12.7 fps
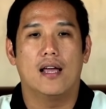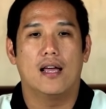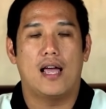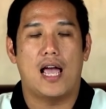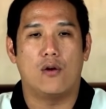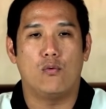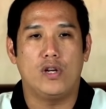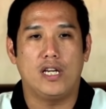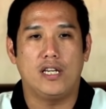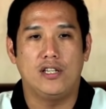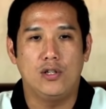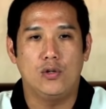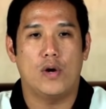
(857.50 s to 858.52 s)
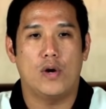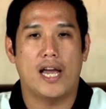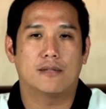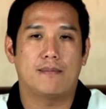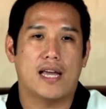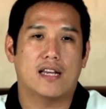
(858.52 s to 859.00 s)
And we do
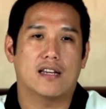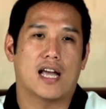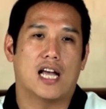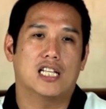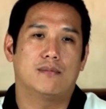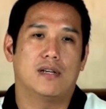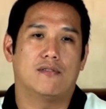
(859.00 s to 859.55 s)
expect the customer